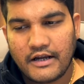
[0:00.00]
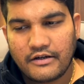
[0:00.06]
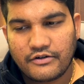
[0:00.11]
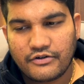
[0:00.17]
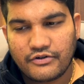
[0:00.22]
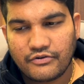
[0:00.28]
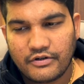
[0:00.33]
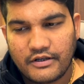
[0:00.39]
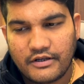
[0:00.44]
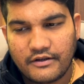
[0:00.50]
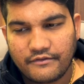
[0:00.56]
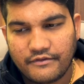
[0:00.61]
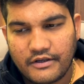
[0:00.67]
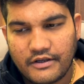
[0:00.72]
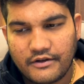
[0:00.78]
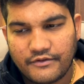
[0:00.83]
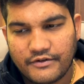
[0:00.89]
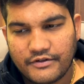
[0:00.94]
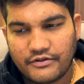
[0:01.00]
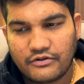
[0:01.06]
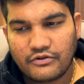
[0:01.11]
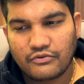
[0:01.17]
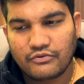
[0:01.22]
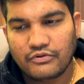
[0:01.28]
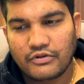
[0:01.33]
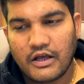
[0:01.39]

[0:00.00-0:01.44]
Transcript: and should give gifts to